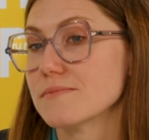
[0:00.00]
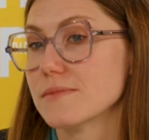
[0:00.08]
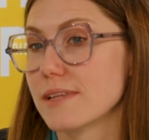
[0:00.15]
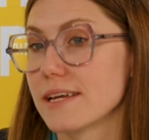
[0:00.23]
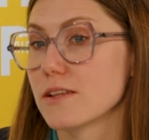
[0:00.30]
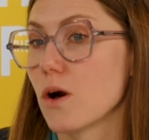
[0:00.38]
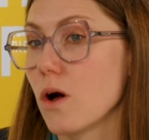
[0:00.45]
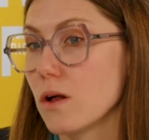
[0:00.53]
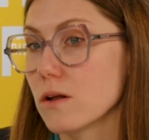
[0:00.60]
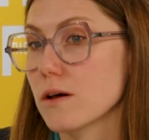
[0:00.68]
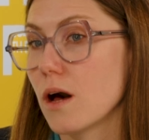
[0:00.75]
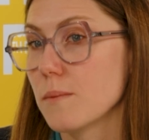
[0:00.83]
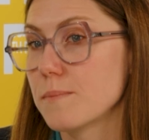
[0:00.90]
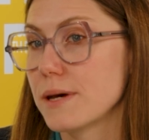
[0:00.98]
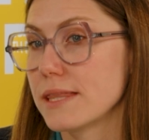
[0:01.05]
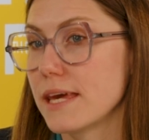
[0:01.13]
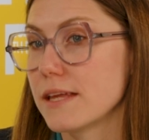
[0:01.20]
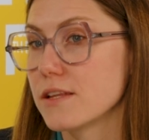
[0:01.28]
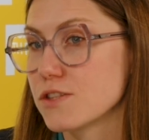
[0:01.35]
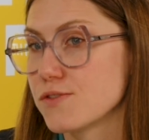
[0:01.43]
like the whole
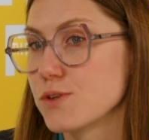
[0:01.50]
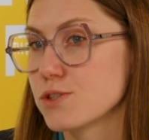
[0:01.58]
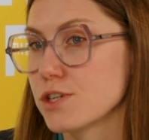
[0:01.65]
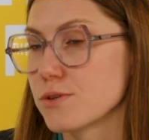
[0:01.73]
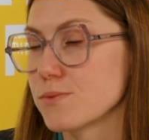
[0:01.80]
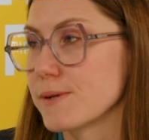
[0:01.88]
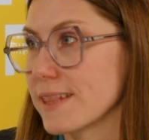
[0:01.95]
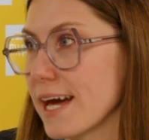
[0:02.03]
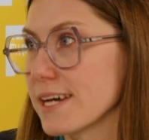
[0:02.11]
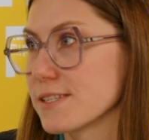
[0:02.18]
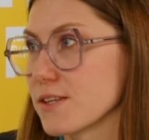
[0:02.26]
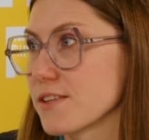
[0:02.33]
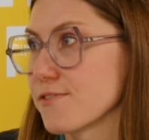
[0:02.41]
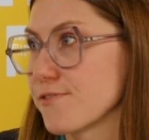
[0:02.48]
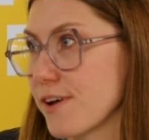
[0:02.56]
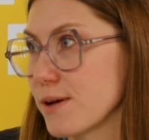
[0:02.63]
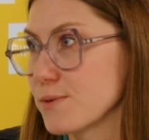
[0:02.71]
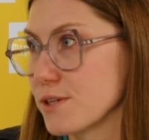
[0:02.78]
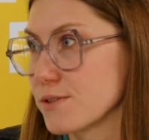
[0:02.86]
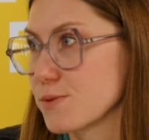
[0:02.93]
company and its future relies on the
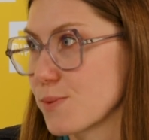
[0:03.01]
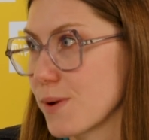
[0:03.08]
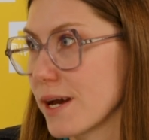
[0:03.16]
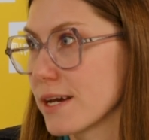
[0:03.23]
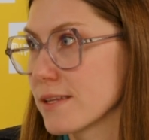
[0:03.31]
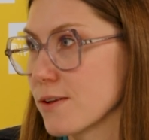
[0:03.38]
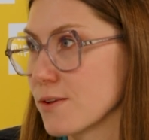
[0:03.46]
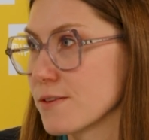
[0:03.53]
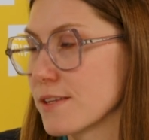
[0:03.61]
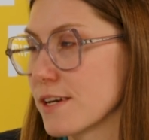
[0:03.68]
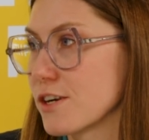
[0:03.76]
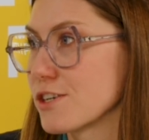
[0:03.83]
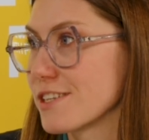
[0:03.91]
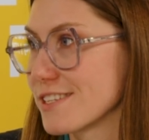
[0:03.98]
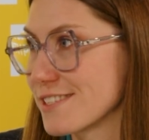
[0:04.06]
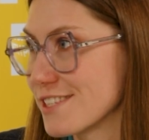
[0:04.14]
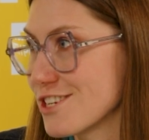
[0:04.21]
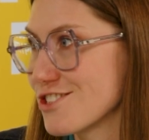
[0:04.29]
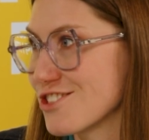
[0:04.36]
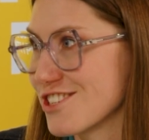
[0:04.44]
founders, right? On their
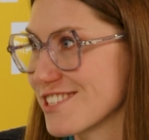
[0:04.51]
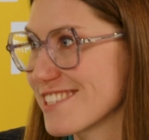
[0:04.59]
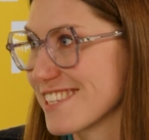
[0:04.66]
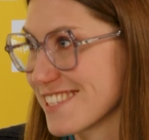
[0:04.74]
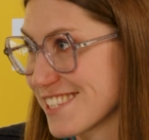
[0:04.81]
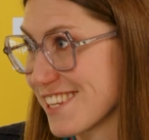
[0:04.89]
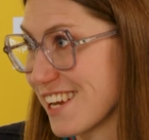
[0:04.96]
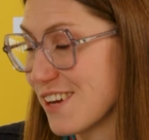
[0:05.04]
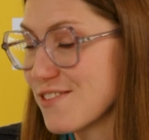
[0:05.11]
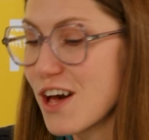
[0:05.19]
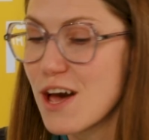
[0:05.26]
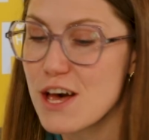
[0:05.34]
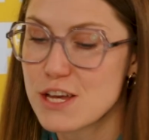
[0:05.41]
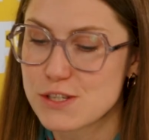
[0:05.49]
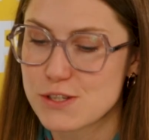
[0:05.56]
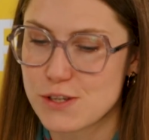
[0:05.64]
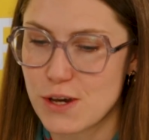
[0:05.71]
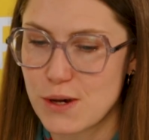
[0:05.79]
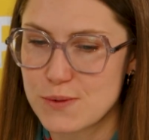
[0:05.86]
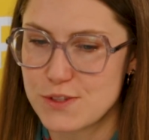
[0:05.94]
decisions and stuff.
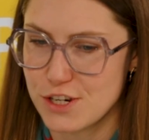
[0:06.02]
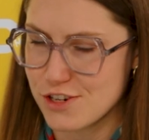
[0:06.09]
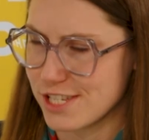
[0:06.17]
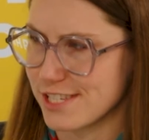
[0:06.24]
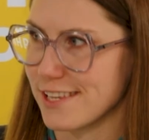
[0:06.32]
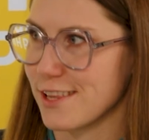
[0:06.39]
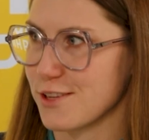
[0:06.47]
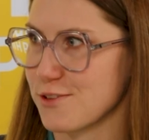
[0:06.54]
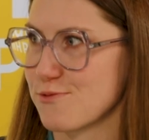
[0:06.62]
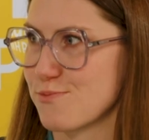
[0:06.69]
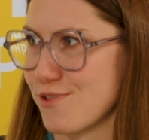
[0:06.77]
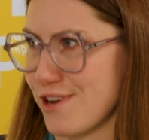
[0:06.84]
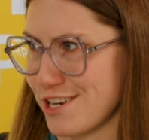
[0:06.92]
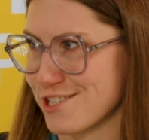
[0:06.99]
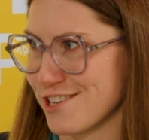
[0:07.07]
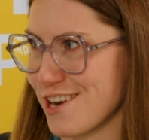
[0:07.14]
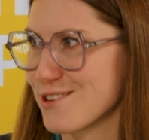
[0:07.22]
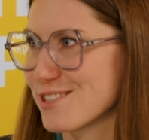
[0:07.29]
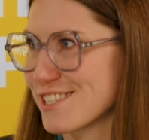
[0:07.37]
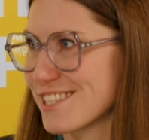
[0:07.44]
So there is a lot of pressure,
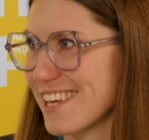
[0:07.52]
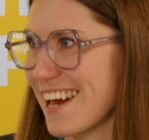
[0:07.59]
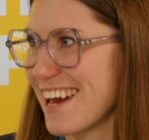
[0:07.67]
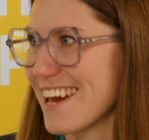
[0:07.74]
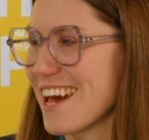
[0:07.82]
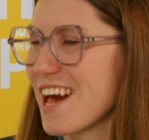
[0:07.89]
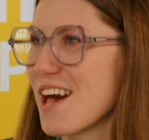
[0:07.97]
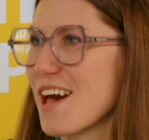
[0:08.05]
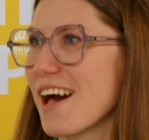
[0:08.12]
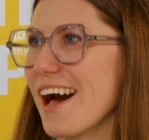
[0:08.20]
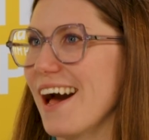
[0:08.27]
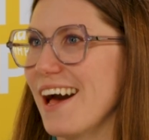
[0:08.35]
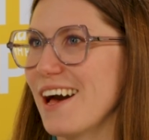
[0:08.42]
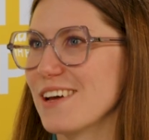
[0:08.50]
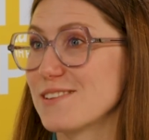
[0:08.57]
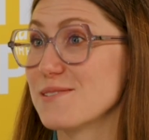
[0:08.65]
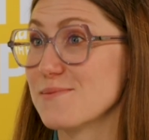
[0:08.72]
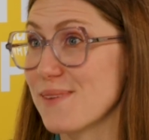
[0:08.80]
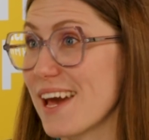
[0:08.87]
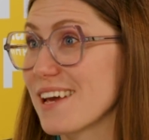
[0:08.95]
I would say,
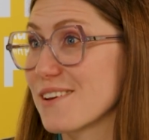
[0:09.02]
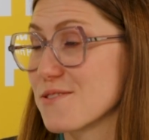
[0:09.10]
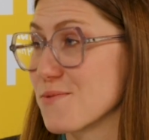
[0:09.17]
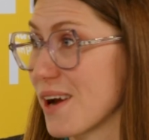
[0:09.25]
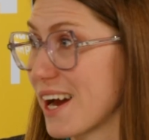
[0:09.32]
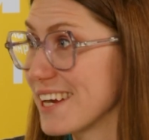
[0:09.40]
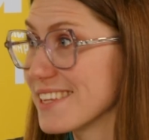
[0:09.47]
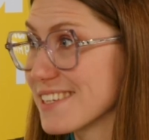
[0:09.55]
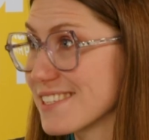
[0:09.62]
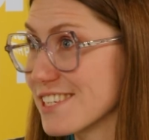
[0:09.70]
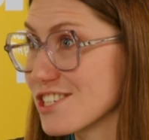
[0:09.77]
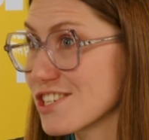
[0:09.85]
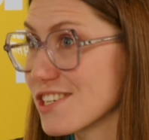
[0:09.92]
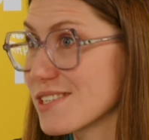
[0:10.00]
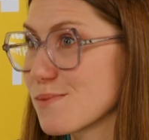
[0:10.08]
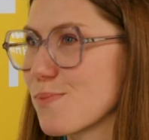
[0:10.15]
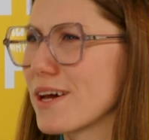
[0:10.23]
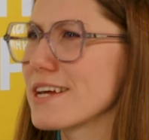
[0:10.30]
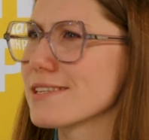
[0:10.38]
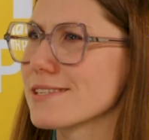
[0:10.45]
to make right decisions.
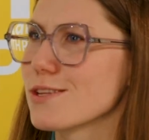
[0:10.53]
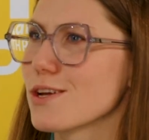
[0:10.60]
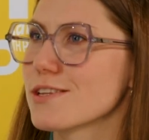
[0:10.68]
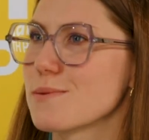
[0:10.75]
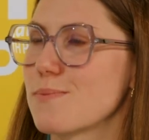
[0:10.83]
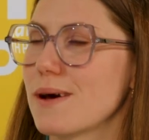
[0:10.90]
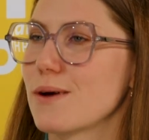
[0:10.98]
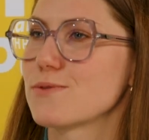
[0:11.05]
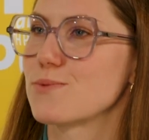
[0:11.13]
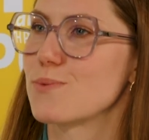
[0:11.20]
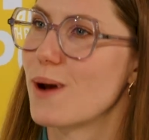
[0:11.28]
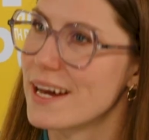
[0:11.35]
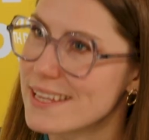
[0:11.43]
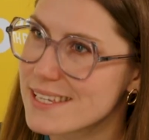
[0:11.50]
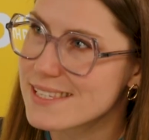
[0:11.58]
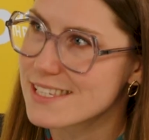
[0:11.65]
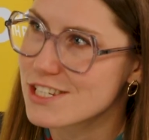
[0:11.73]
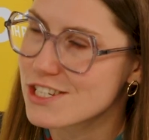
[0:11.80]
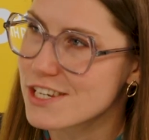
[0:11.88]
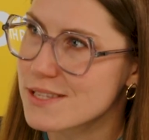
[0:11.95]
But it's not about right
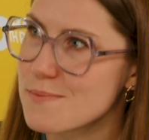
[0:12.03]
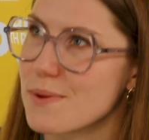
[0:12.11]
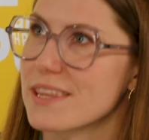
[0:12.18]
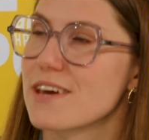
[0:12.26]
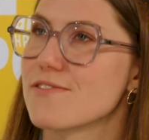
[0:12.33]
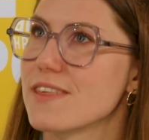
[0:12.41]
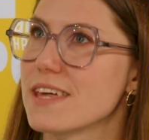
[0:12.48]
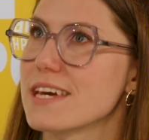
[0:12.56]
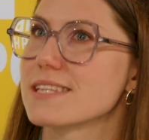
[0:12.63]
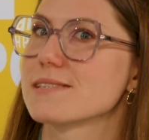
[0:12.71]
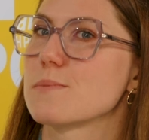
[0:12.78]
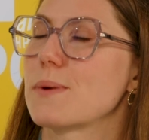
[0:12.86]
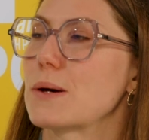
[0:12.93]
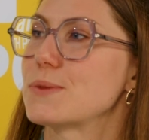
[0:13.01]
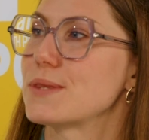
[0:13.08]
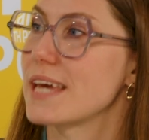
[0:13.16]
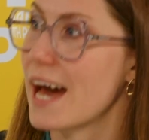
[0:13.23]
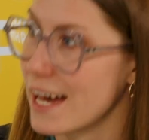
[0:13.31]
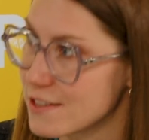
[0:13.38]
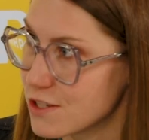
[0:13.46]
decision, but I think it's about the
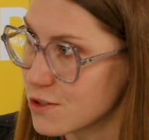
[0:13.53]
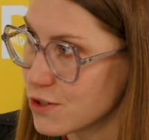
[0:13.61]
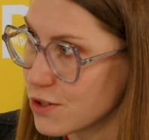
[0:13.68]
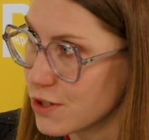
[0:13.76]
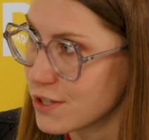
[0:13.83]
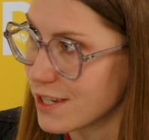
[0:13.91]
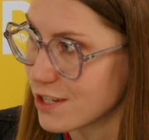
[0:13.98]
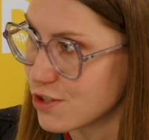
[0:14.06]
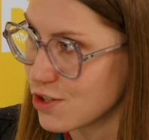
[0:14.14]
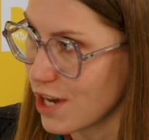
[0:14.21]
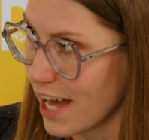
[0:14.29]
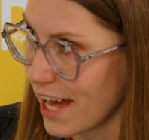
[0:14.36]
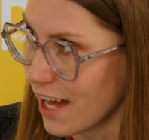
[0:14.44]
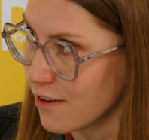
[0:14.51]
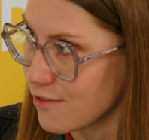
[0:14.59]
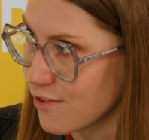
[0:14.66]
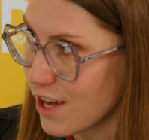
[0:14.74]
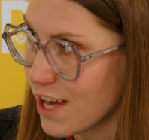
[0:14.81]
attitude that you have